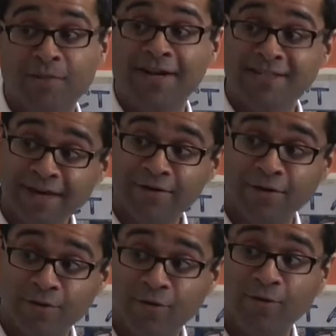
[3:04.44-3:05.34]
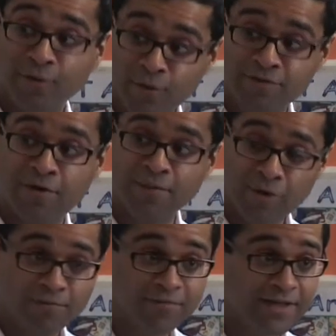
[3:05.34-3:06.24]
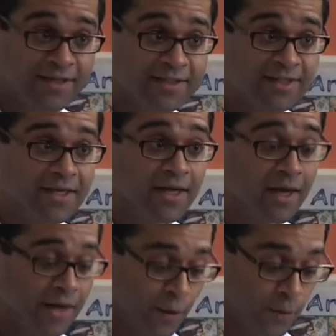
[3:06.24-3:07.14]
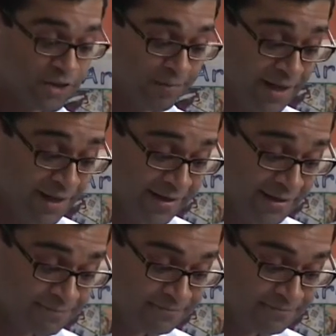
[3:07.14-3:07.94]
humanitarian law, the laws of armed conflict, which applied.